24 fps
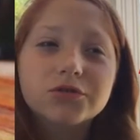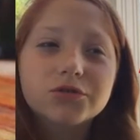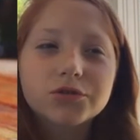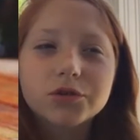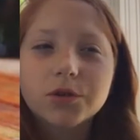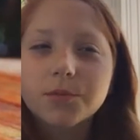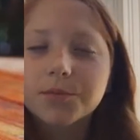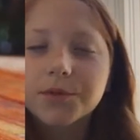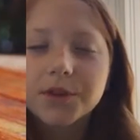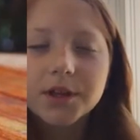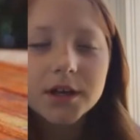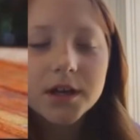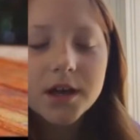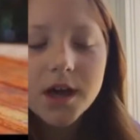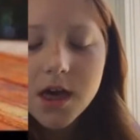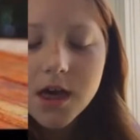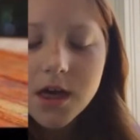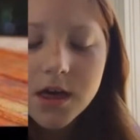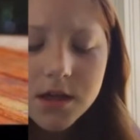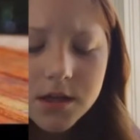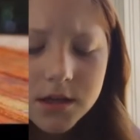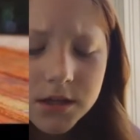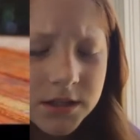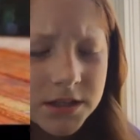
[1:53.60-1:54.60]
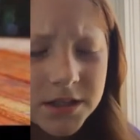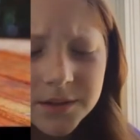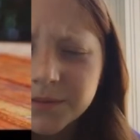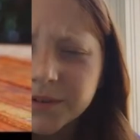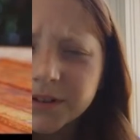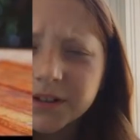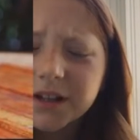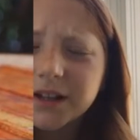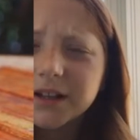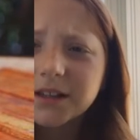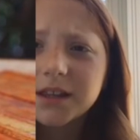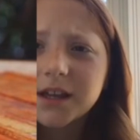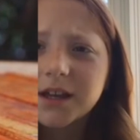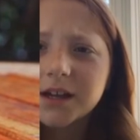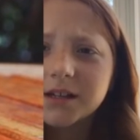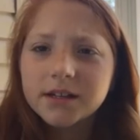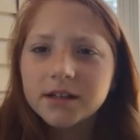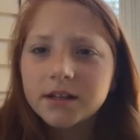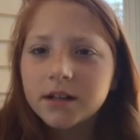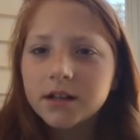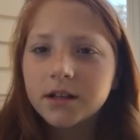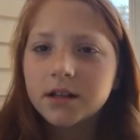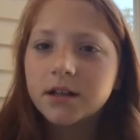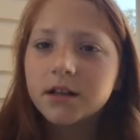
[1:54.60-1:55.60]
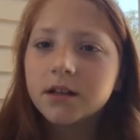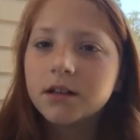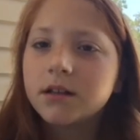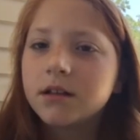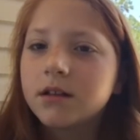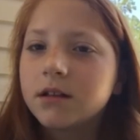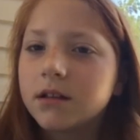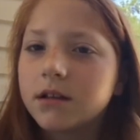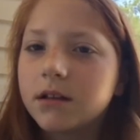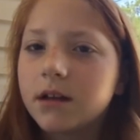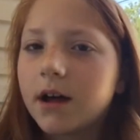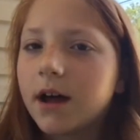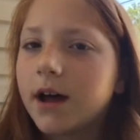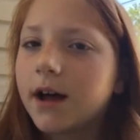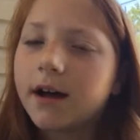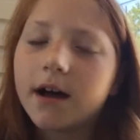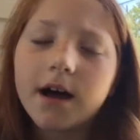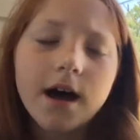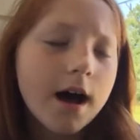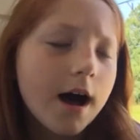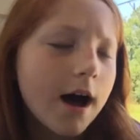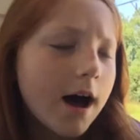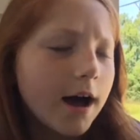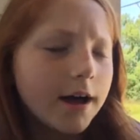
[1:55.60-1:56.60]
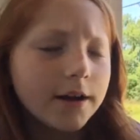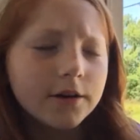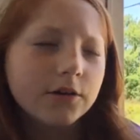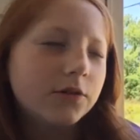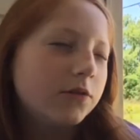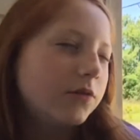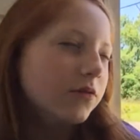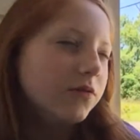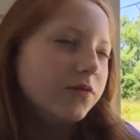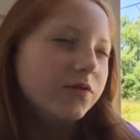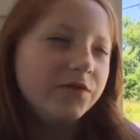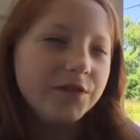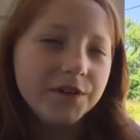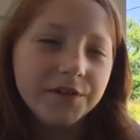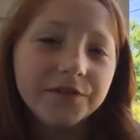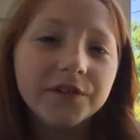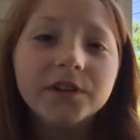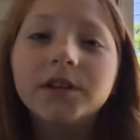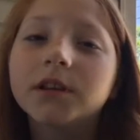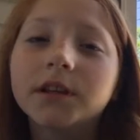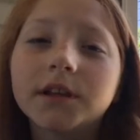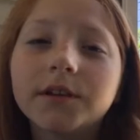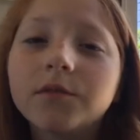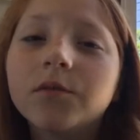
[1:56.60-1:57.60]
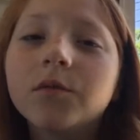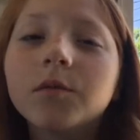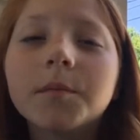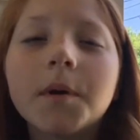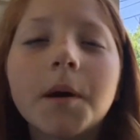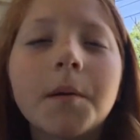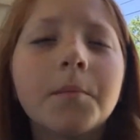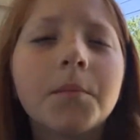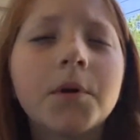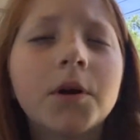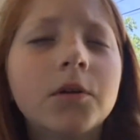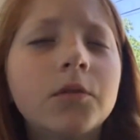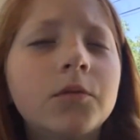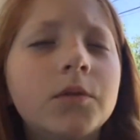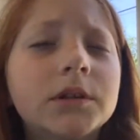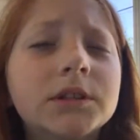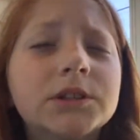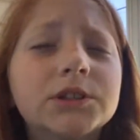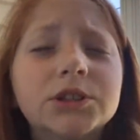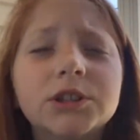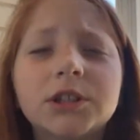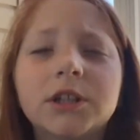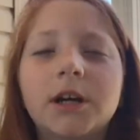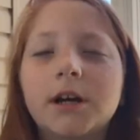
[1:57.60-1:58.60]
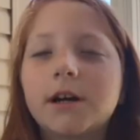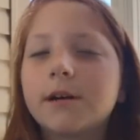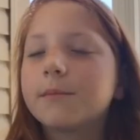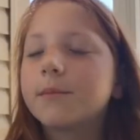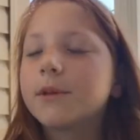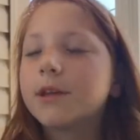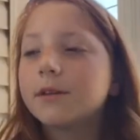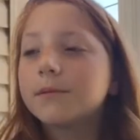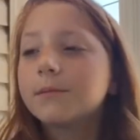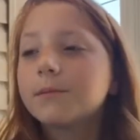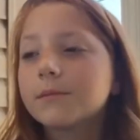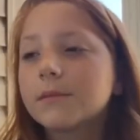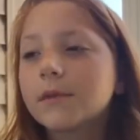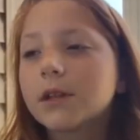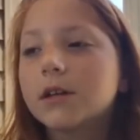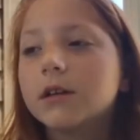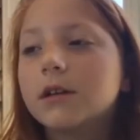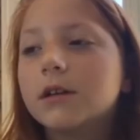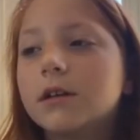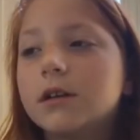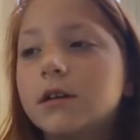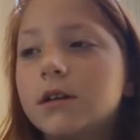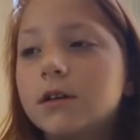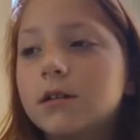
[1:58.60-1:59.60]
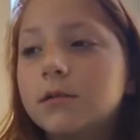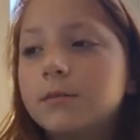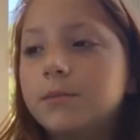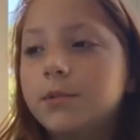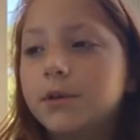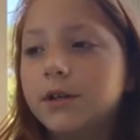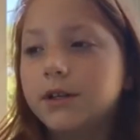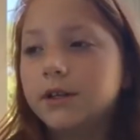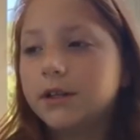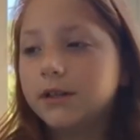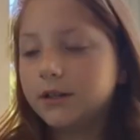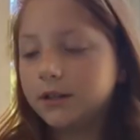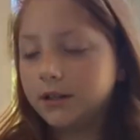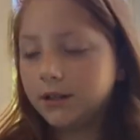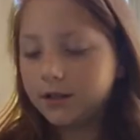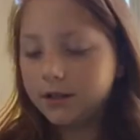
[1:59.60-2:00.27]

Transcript: or something like that. I don't vividly remember what she got me, but